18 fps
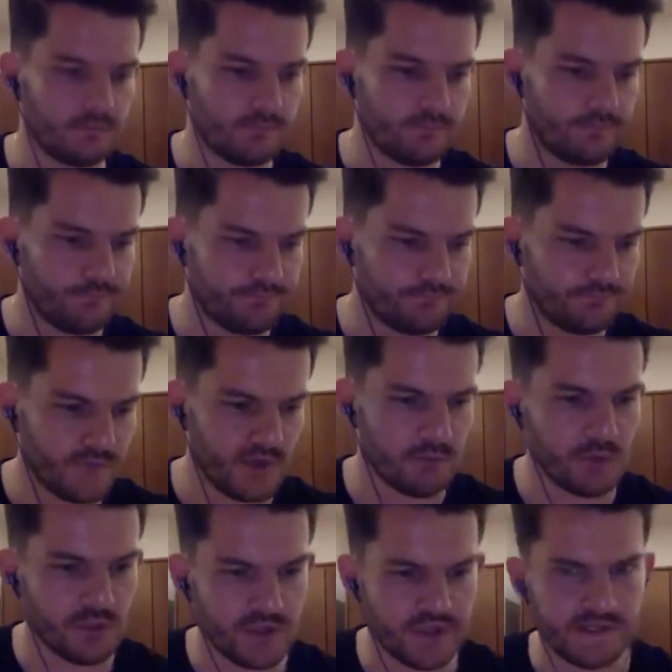
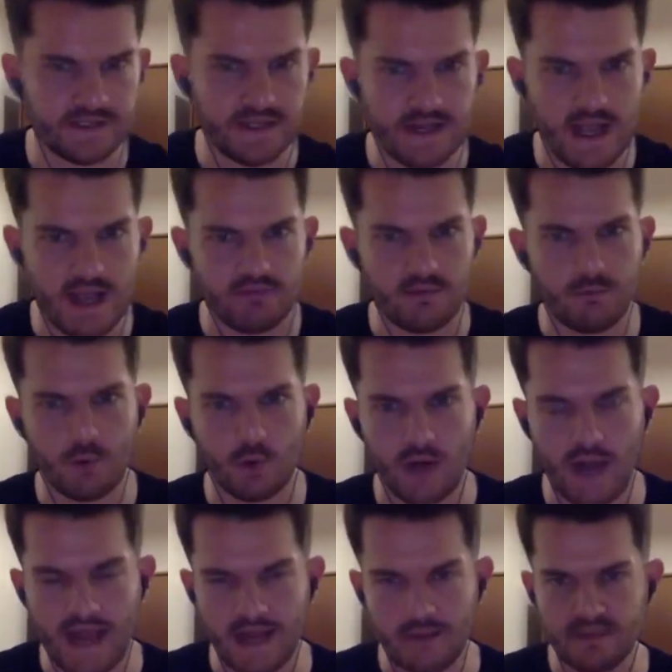communities that have a more
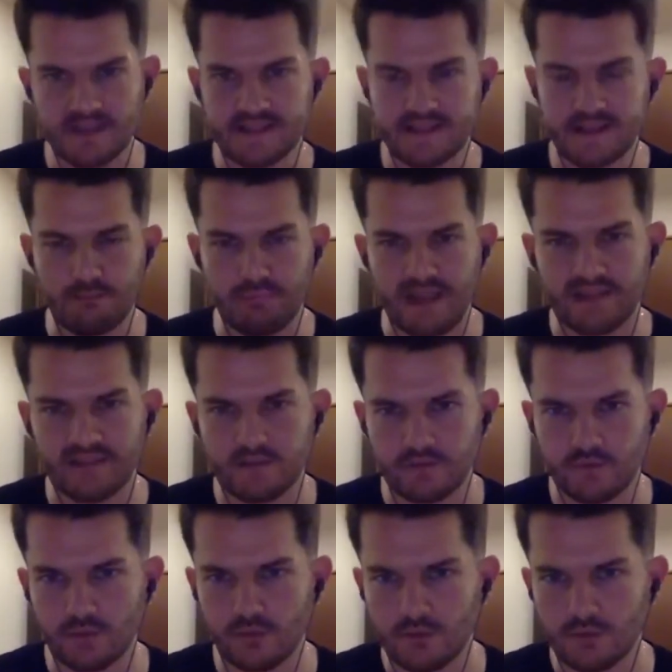animistic
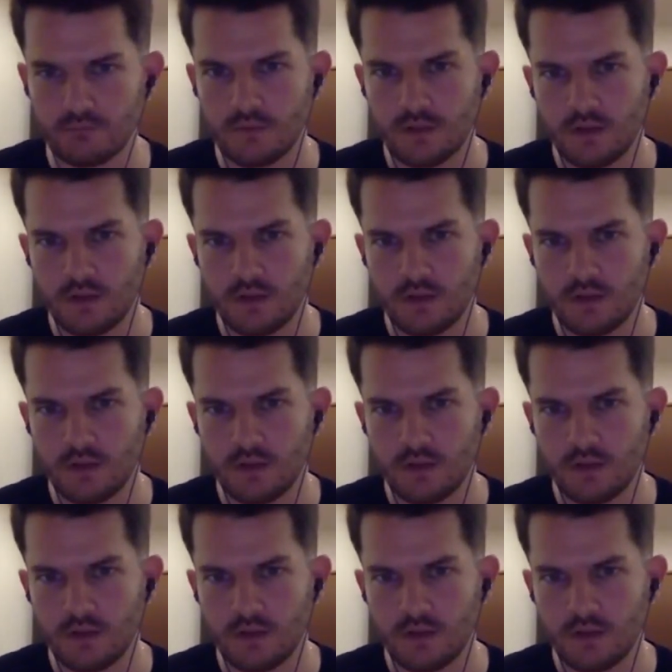bent to them